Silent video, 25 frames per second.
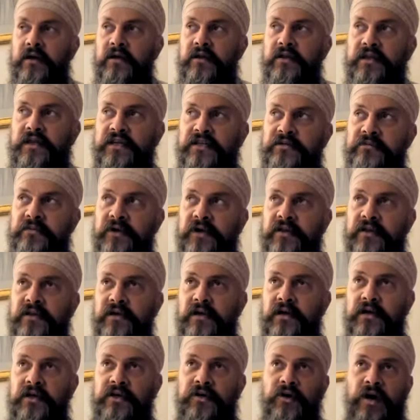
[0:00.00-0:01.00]
This
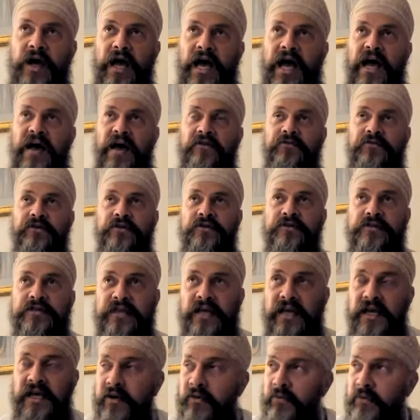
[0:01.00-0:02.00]
mantra you have to
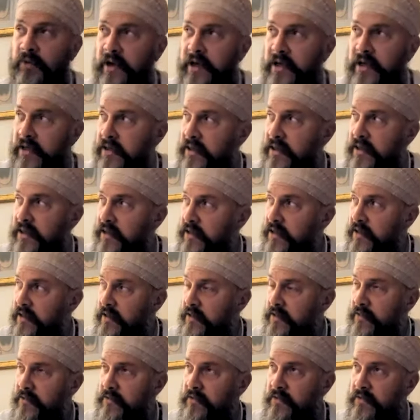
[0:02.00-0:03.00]
say with
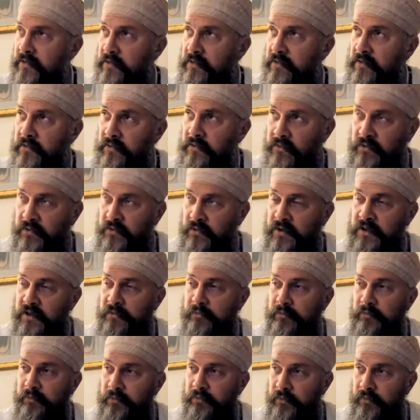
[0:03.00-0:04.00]

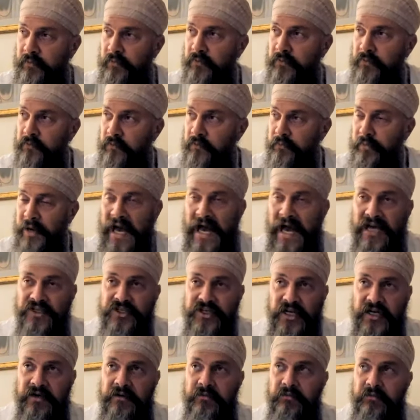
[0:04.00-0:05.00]
with
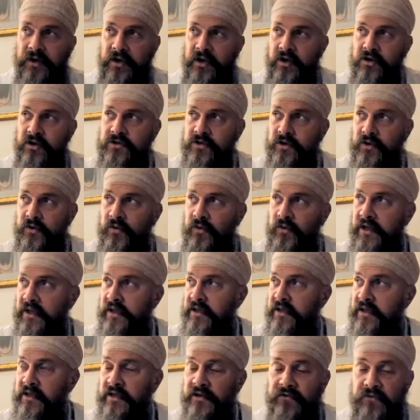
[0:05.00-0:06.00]
passion, but also
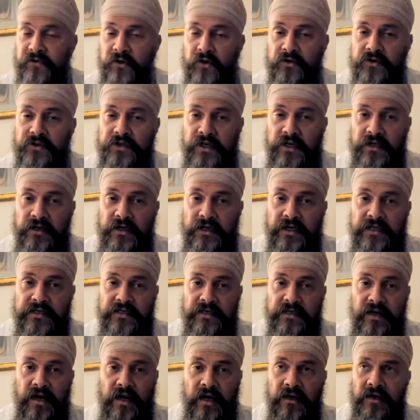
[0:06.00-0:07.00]
with devotion.
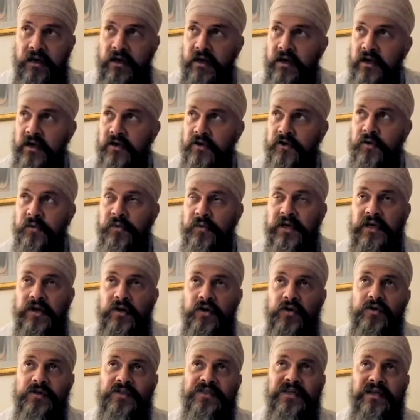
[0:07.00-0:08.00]
It's not to be
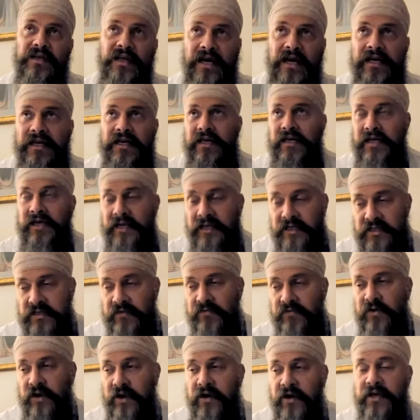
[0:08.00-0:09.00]
used lightly.
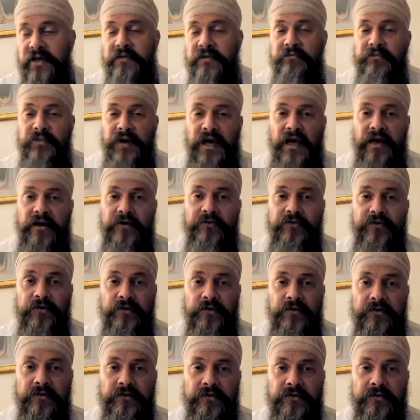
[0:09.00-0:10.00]
It's very impactful.